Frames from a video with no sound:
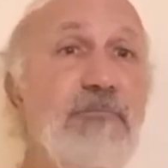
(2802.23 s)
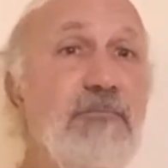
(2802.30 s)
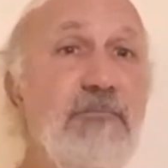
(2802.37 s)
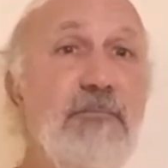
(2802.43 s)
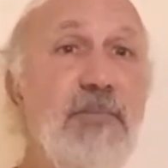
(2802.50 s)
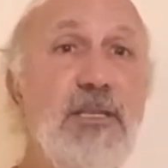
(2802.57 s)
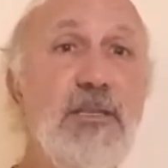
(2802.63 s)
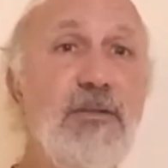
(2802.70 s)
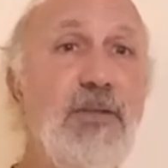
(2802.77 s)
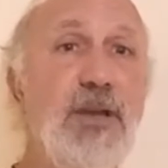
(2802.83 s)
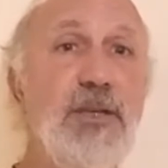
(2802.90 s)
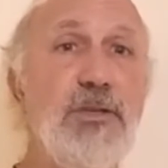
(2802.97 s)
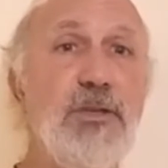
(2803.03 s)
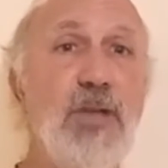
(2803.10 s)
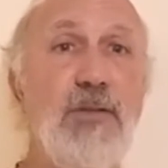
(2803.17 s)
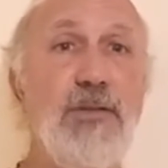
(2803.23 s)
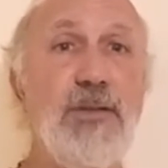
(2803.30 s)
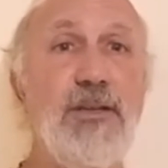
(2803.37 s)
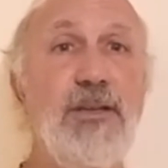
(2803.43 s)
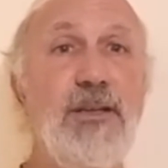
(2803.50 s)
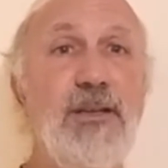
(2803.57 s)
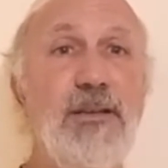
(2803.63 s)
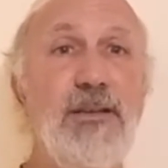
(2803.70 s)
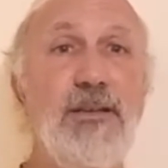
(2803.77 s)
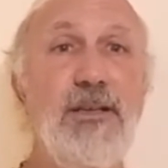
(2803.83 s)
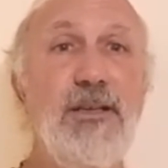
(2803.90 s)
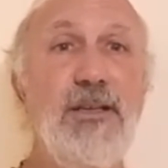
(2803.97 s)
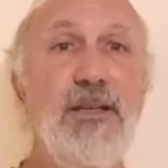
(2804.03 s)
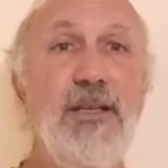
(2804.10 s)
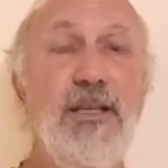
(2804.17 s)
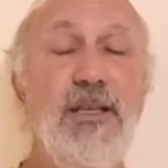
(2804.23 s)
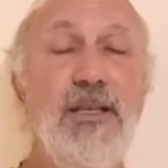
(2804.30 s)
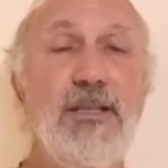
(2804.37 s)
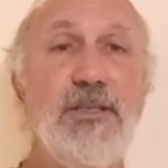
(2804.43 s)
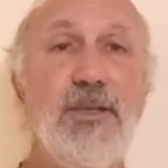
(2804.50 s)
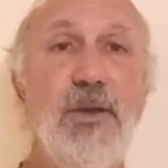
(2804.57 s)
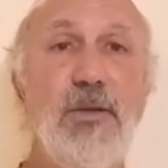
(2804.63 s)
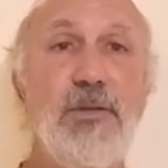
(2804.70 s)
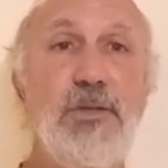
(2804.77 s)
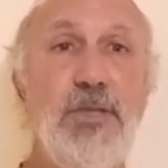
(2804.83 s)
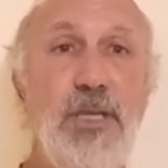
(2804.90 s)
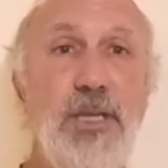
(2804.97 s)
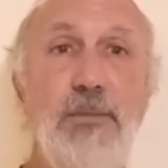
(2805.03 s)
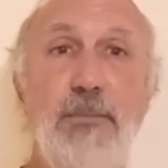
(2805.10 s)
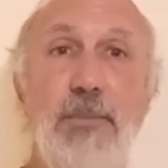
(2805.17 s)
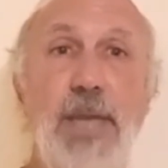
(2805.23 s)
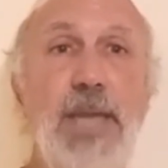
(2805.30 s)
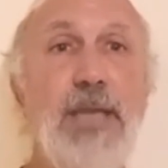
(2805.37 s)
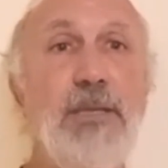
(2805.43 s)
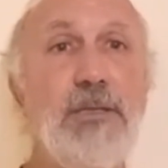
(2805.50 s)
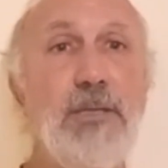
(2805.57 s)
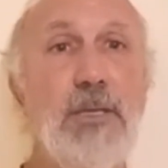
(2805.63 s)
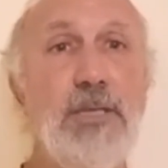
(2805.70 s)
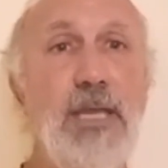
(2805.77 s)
He's a Vaishnava, So she begs.